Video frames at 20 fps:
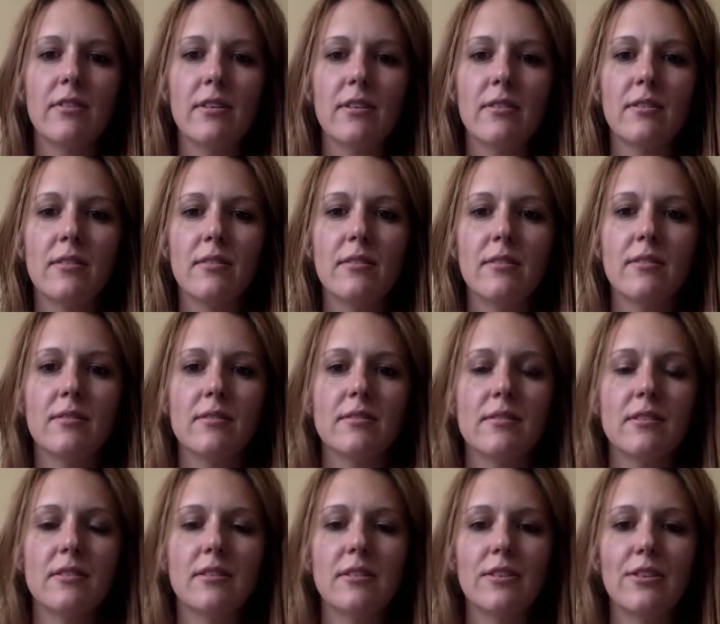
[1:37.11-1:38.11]
the
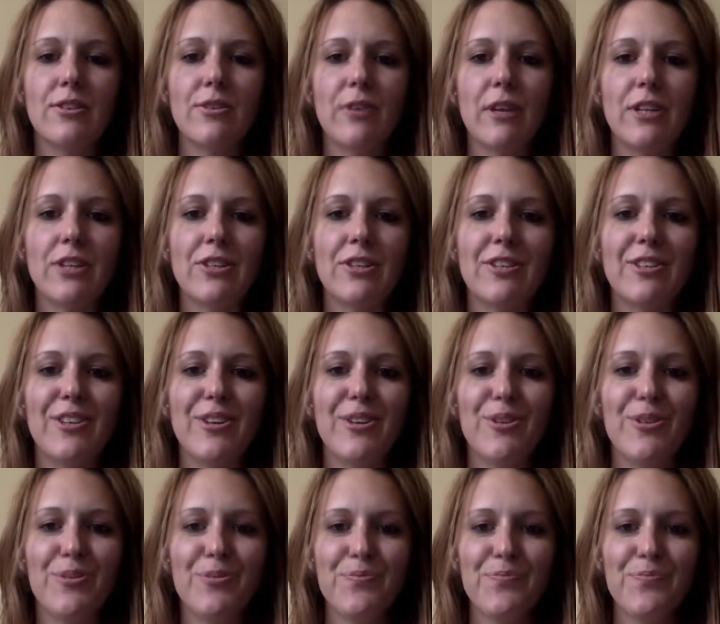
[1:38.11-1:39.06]
situation too.